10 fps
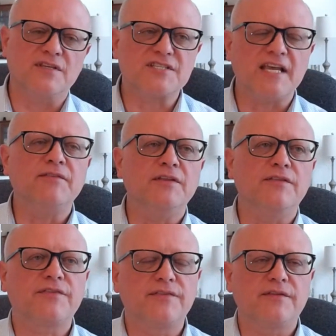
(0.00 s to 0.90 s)
the
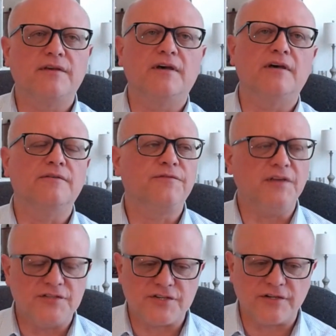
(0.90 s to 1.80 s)
seventh
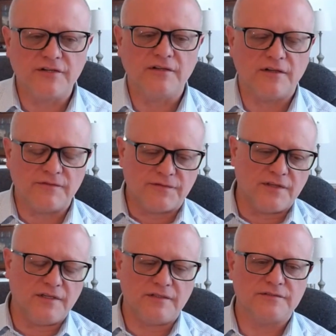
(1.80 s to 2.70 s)
feature of
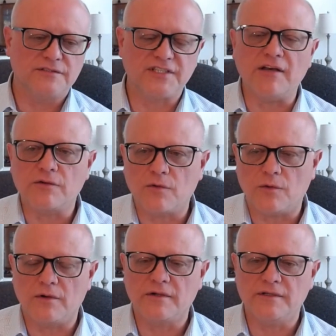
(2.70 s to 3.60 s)
the
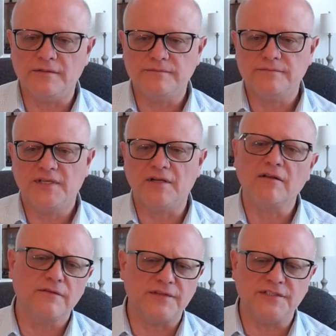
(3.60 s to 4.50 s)
STELCOR, and
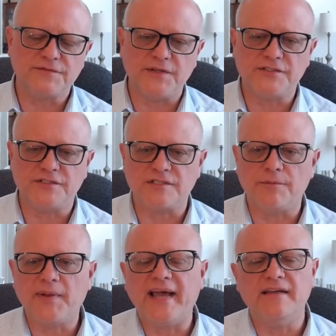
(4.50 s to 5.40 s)
all of these features
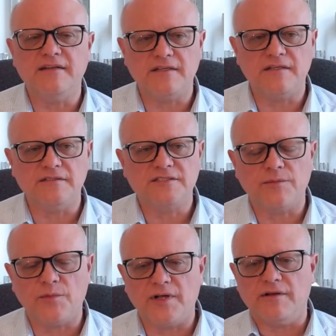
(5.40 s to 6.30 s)
are patented in
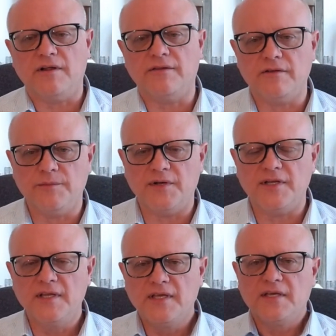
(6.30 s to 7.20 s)
some way or another,
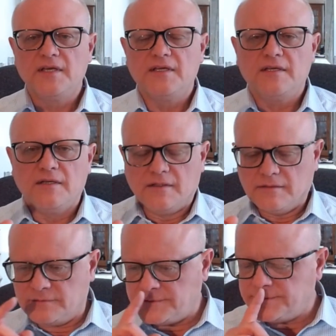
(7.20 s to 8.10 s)
but
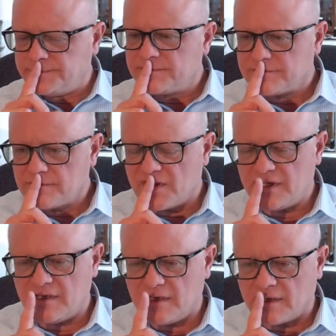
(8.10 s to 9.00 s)

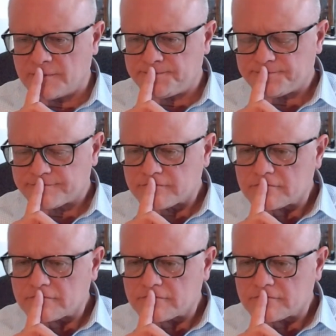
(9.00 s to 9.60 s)
the